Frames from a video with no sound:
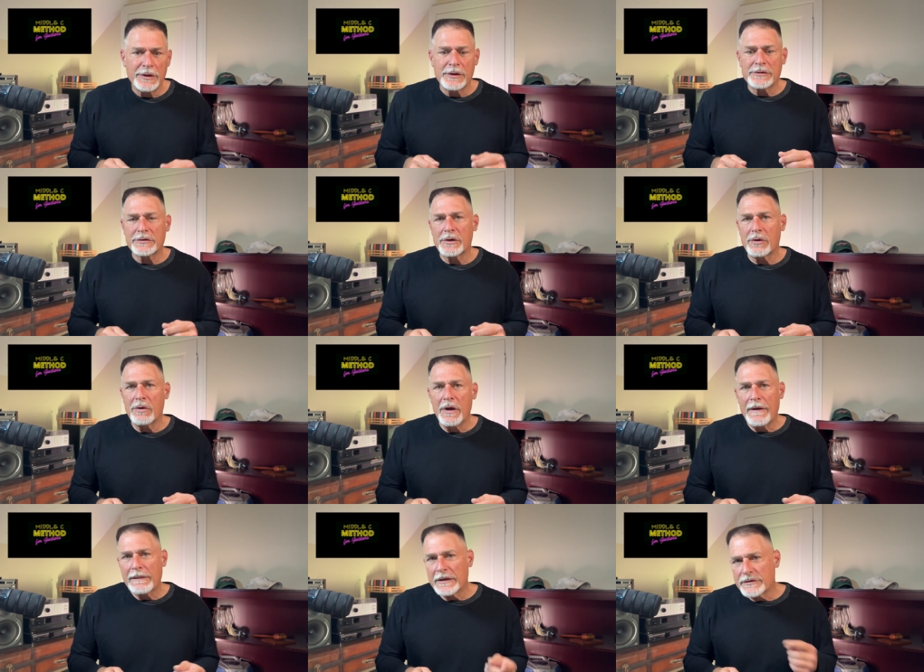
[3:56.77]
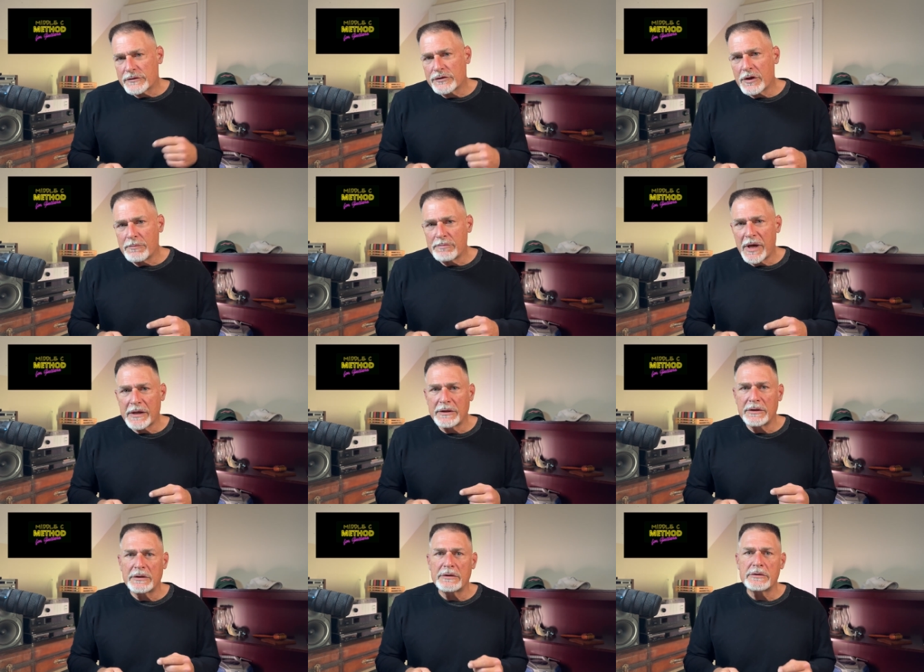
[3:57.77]
So let's jump back
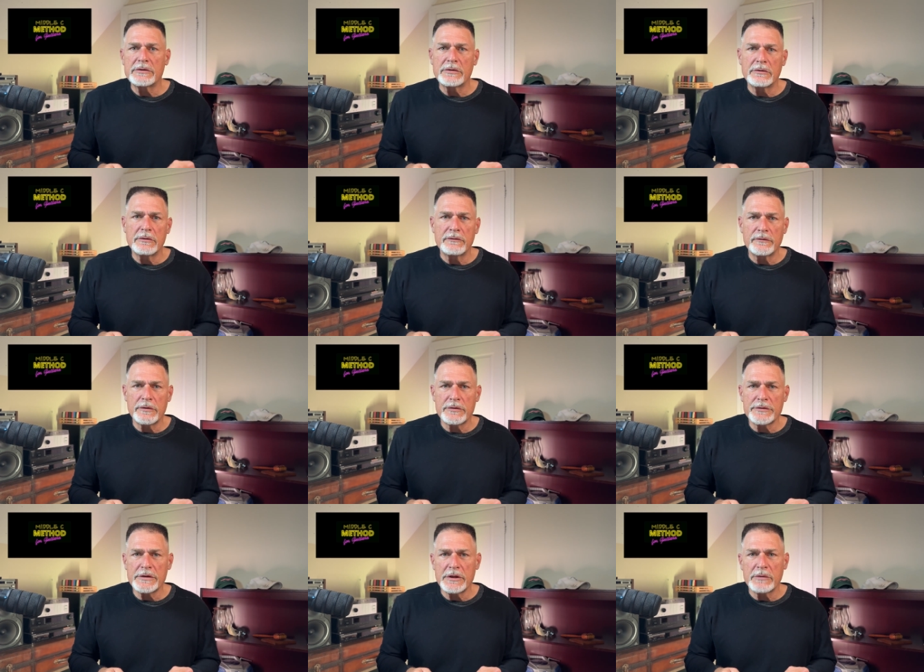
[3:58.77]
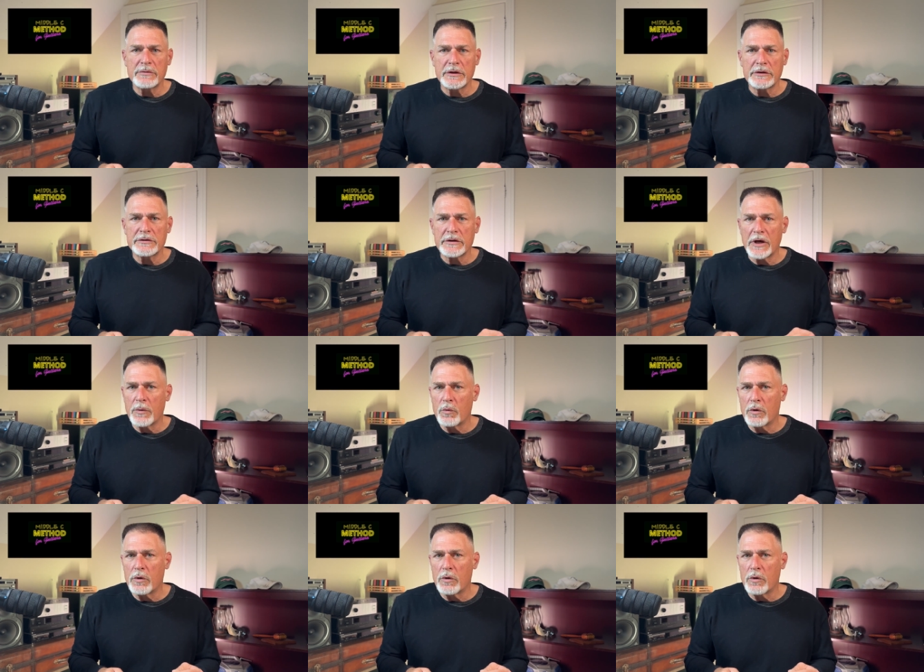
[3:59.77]
into the first image and we'll